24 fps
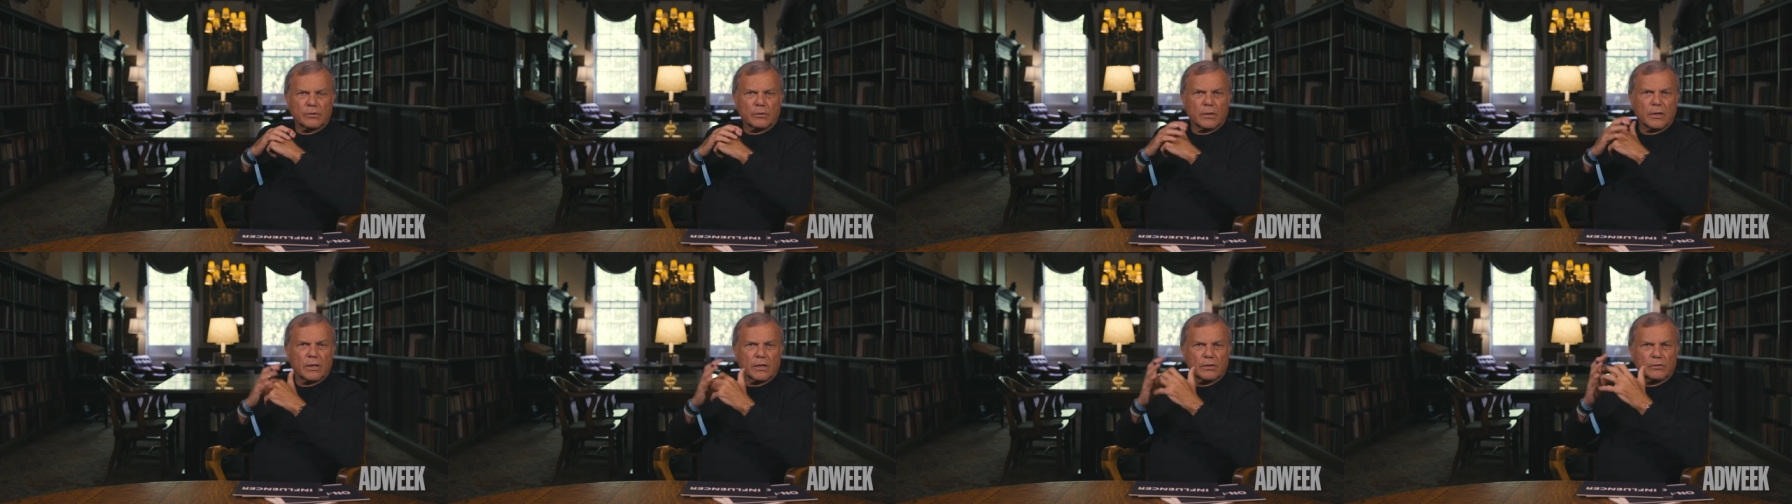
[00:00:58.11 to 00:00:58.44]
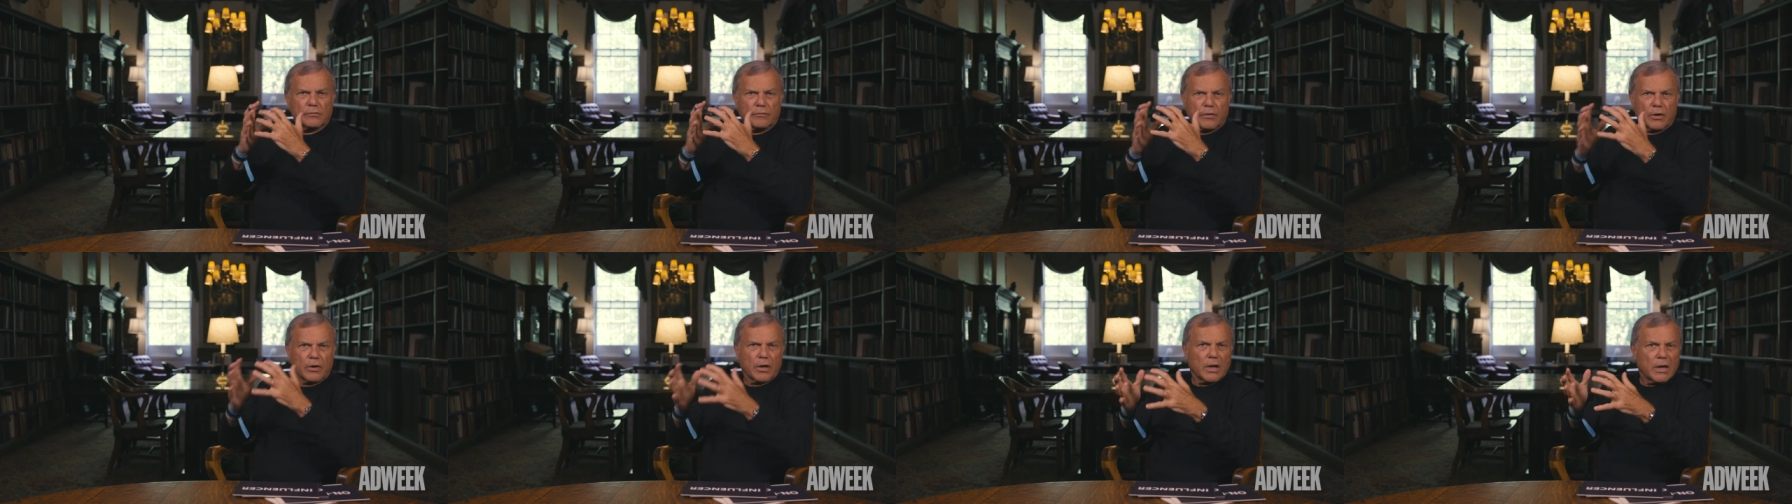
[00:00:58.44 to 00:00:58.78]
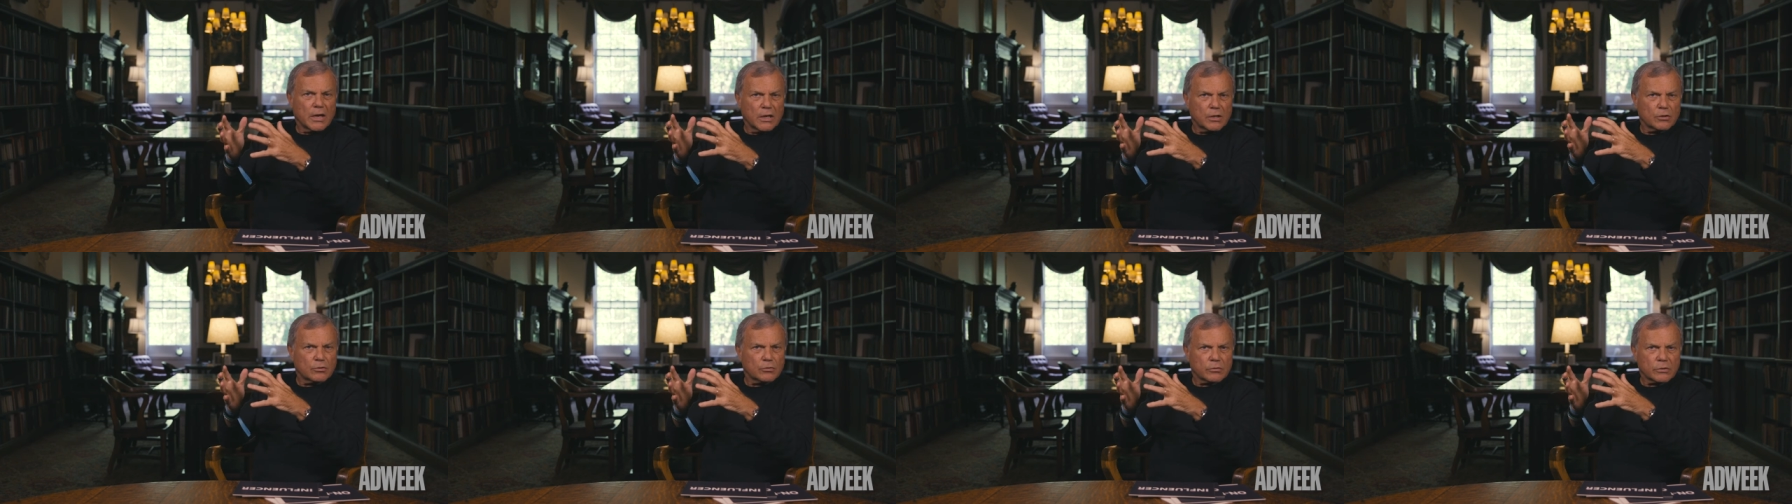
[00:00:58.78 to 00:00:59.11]
So I think it's a very
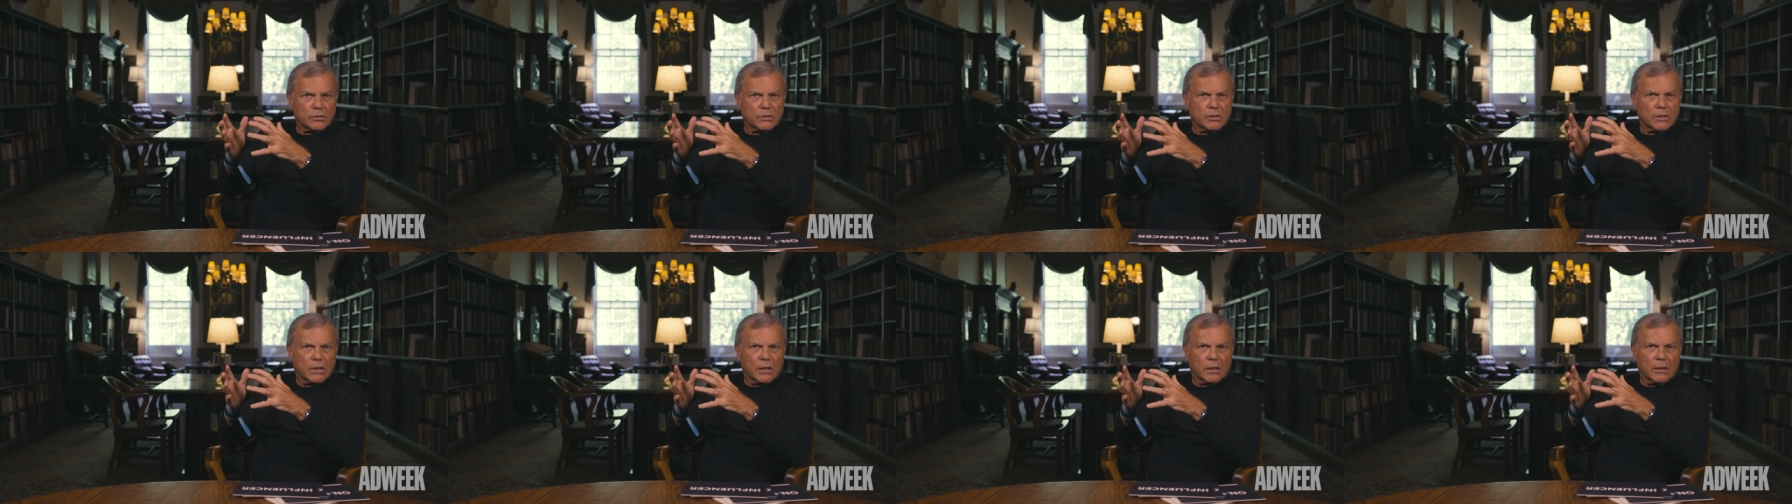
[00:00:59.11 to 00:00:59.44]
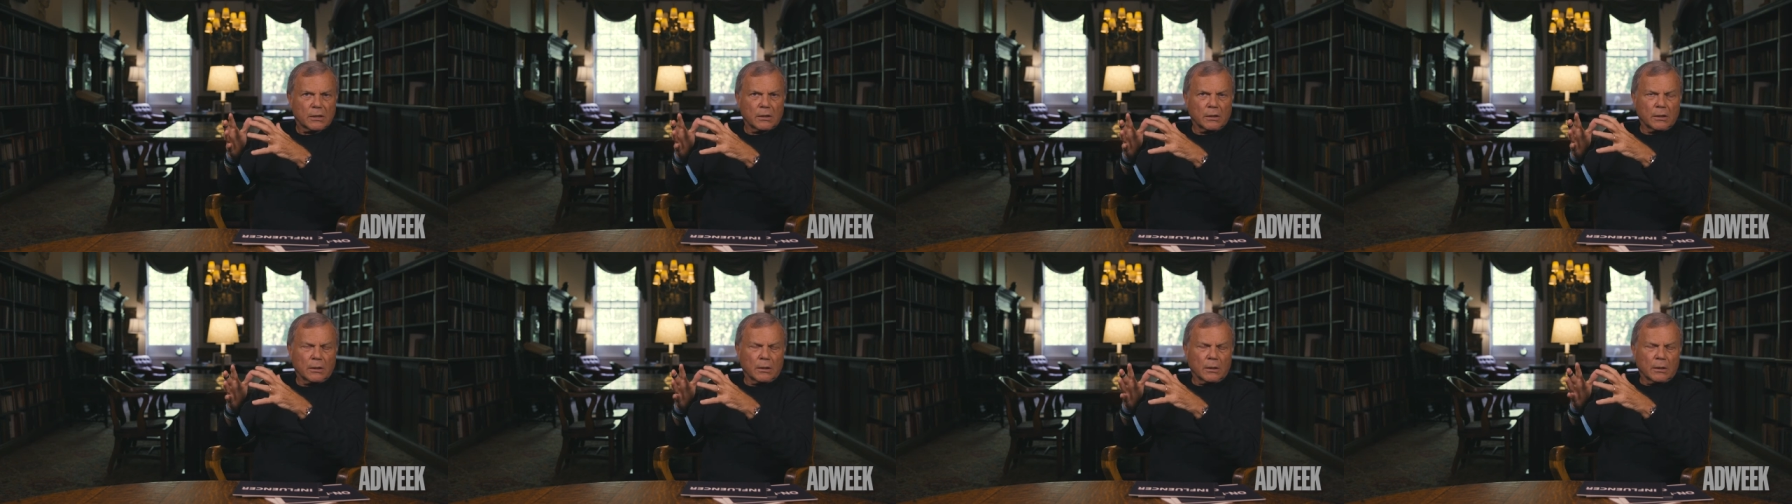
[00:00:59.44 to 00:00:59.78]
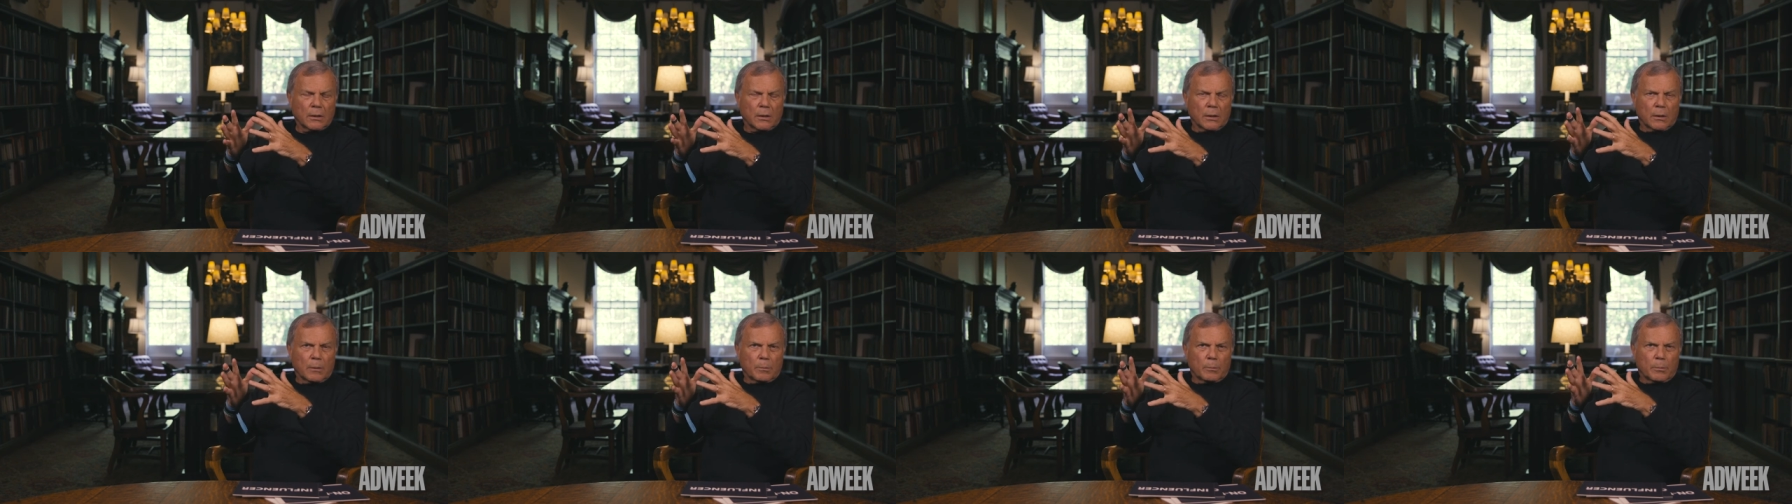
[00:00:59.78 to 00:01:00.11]
interesting
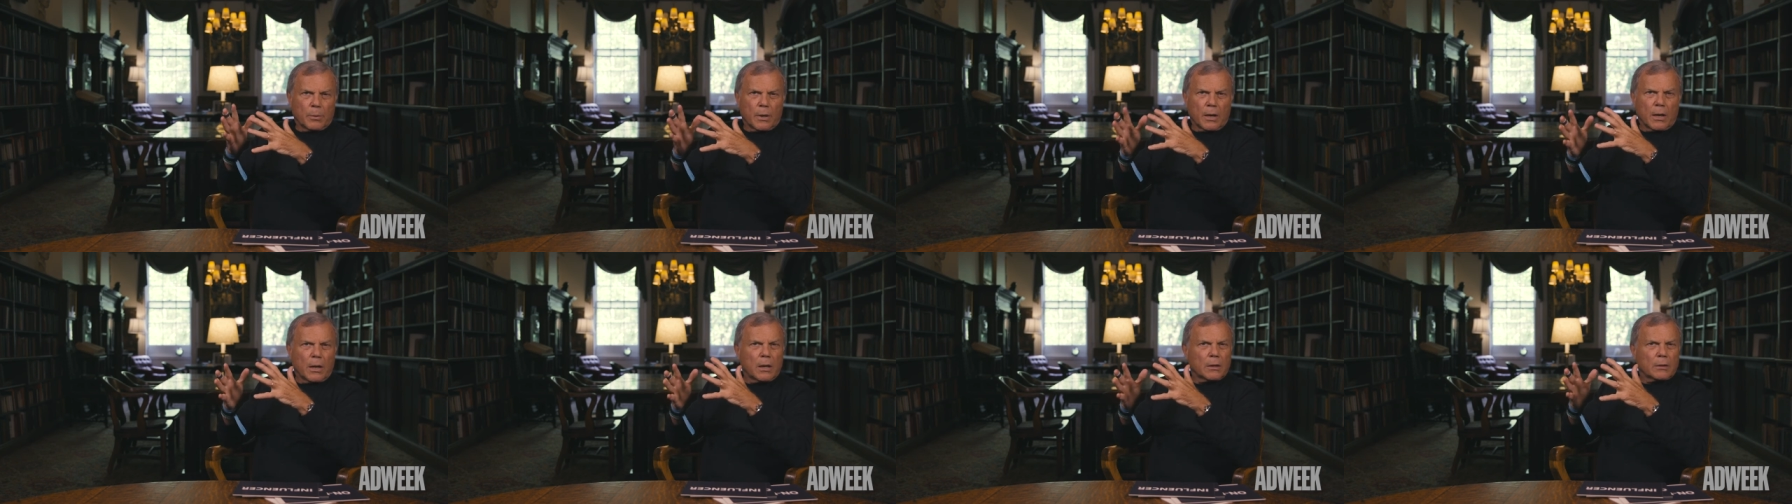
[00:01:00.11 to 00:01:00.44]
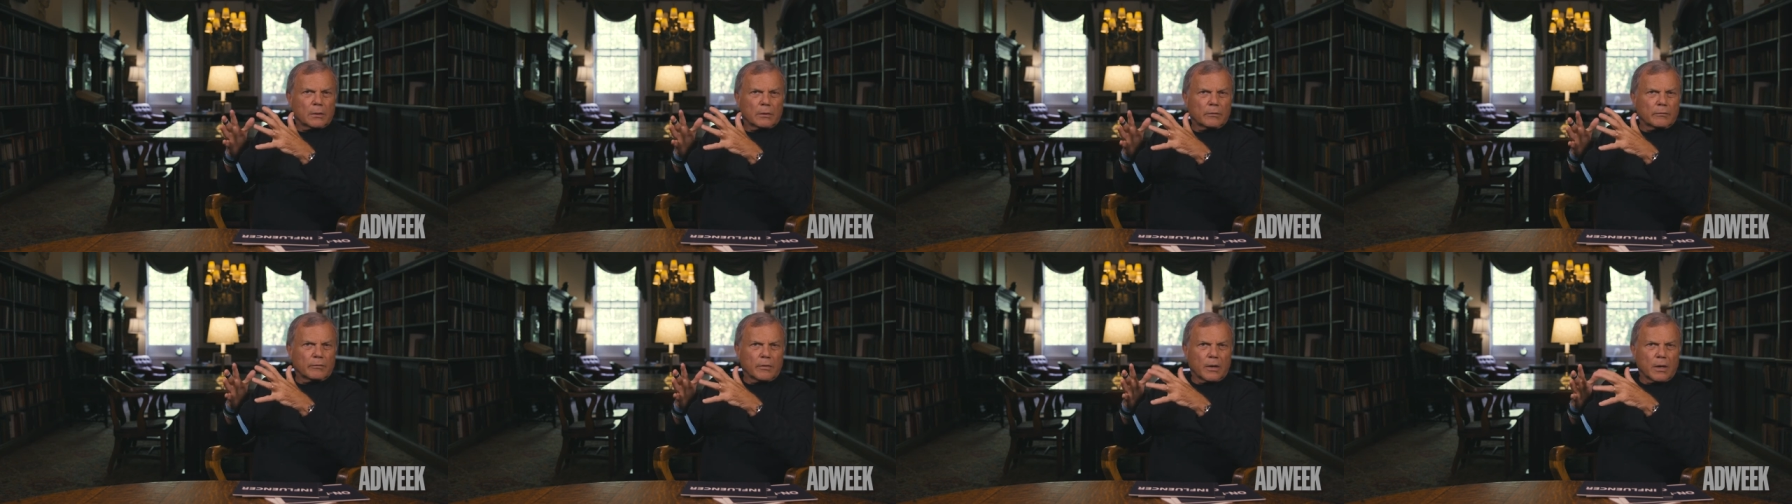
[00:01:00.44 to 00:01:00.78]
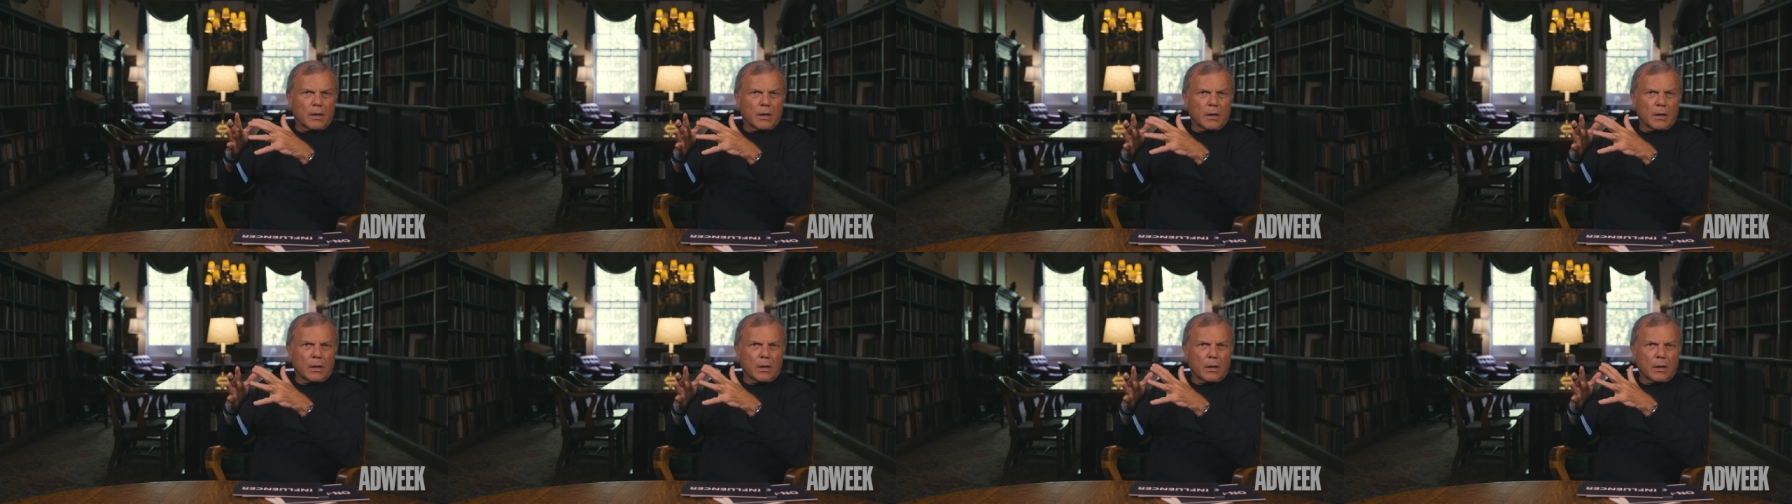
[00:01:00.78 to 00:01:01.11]
part of
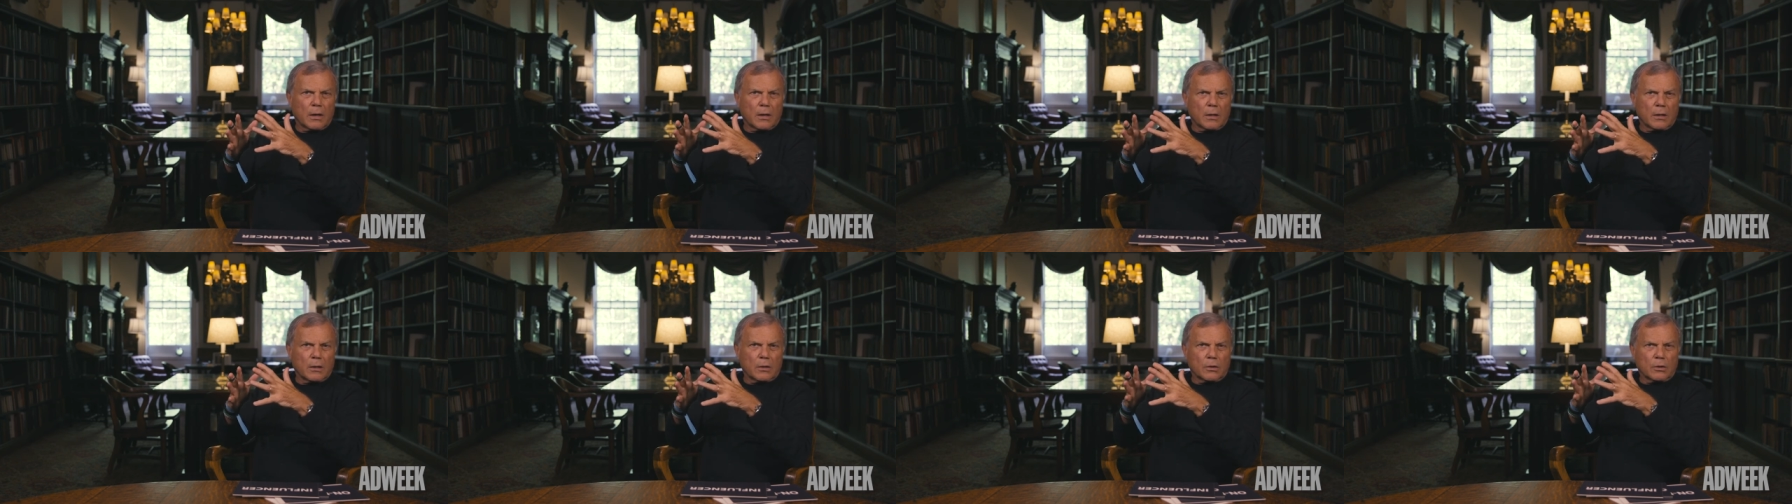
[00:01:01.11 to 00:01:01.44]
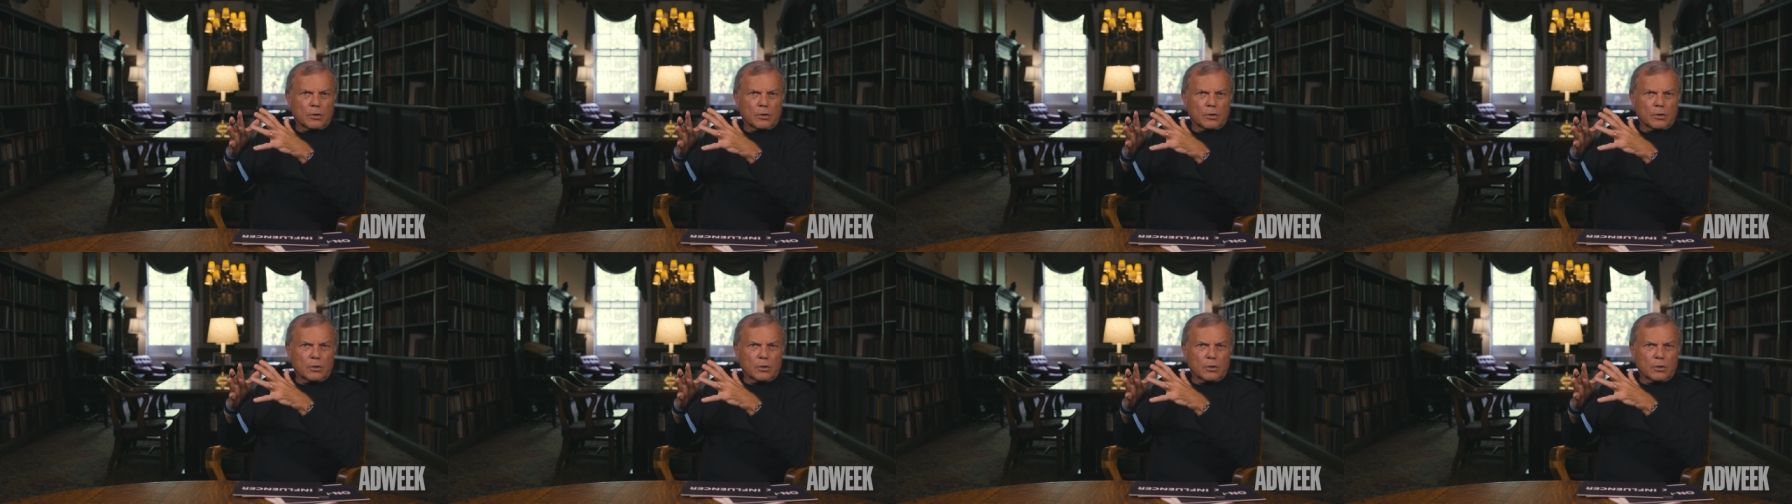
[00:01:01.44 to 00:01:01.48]
our